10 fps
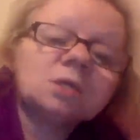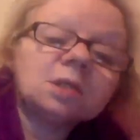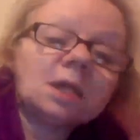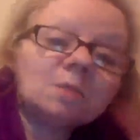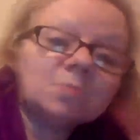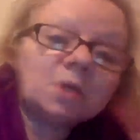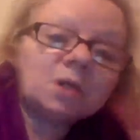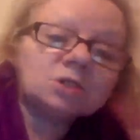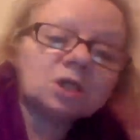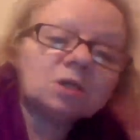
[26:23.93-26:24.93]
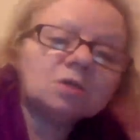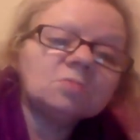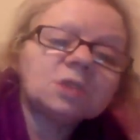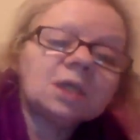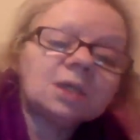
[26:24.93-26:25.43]
can't manage your
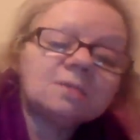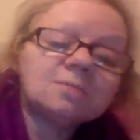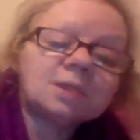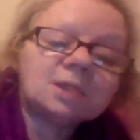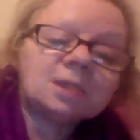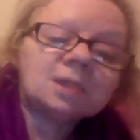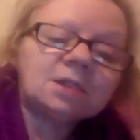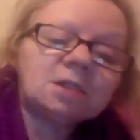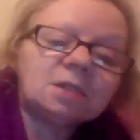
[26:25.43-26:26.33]
home safely.